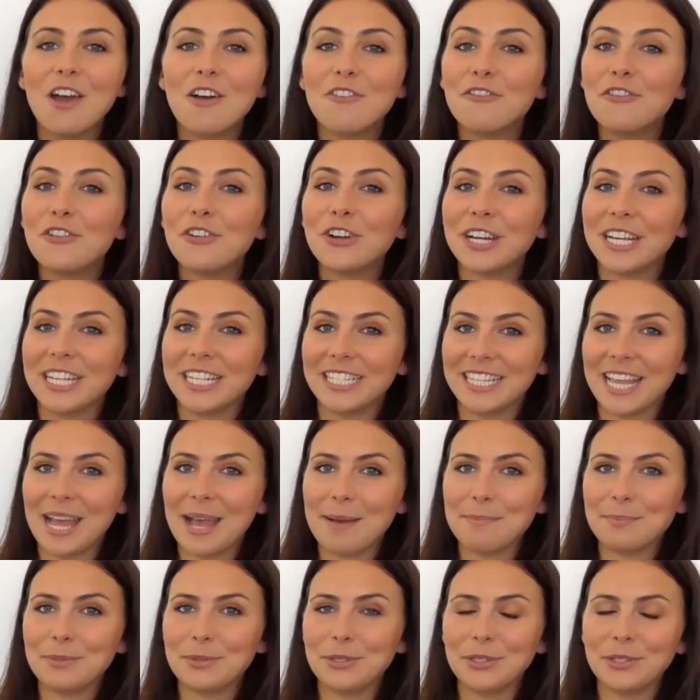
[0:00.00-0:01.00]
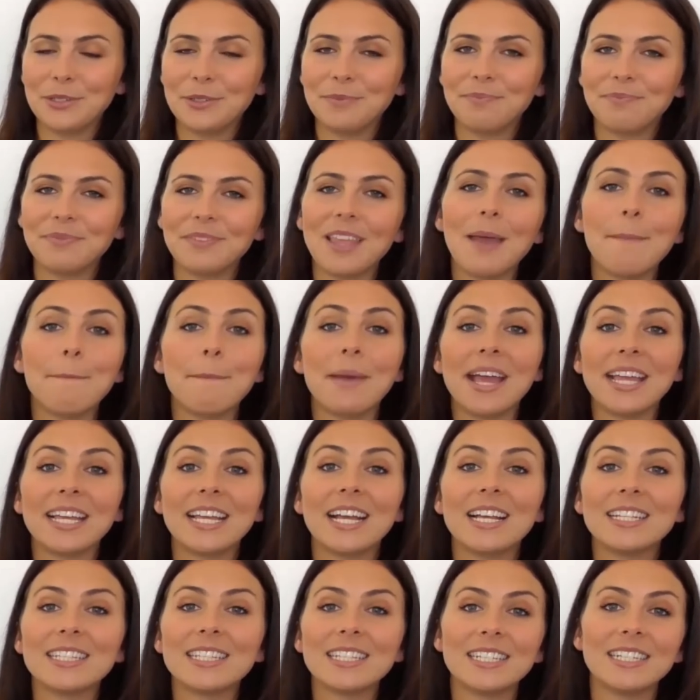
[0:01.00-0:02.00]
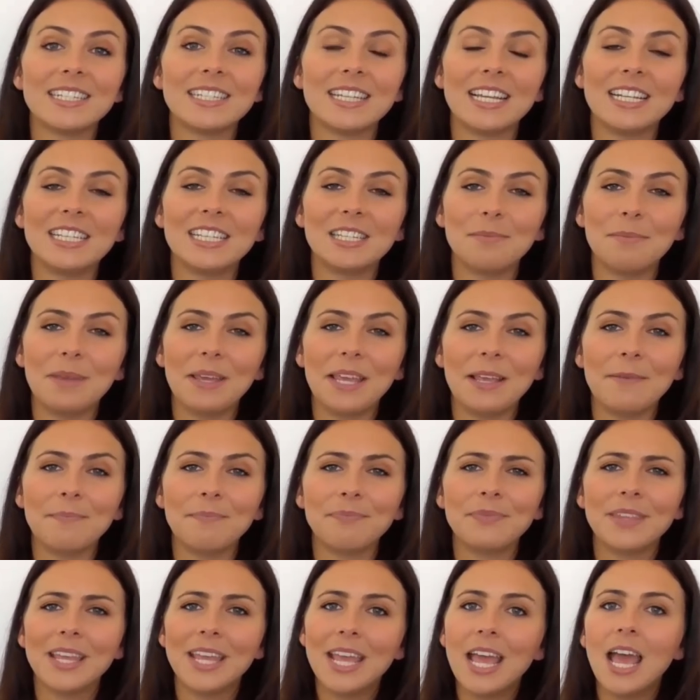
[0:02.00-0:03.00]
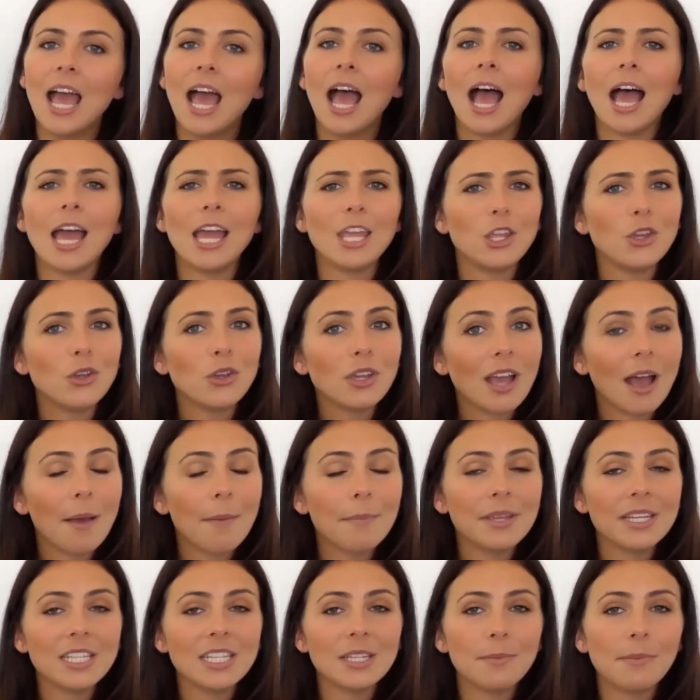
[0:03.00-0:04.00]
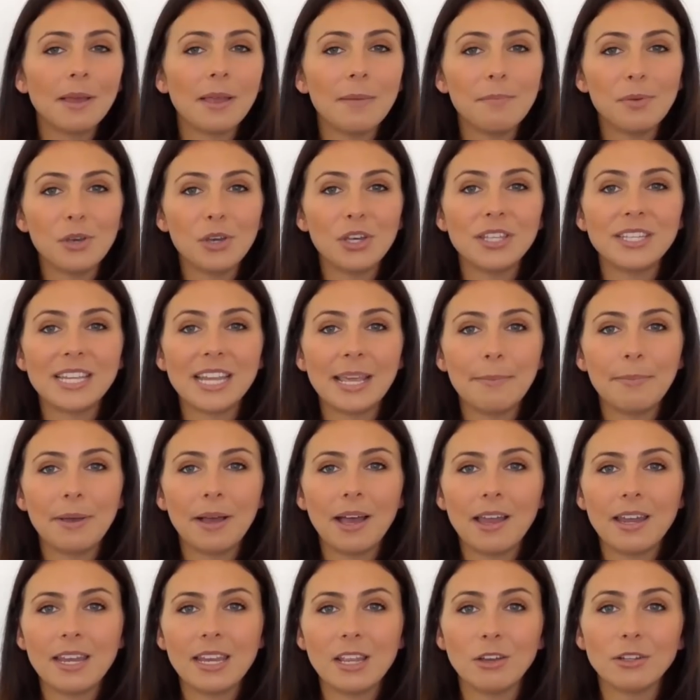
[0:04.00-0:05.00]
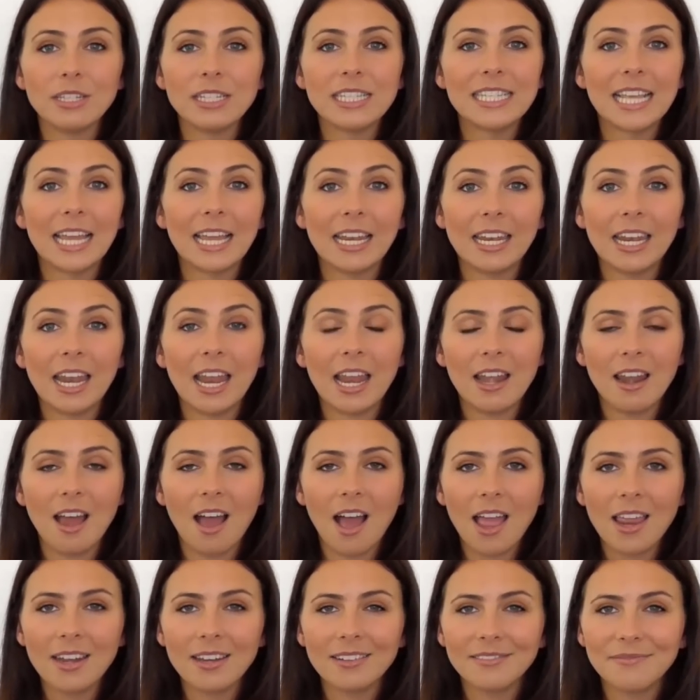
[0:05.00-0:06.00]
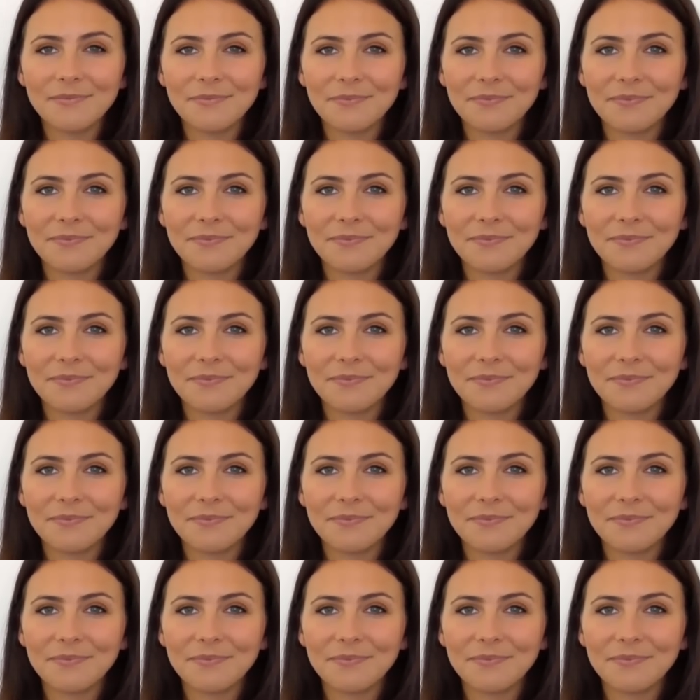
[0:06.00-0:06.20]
For example, my cousin said to me, "Are you coming to my birthday party on Saturday night?"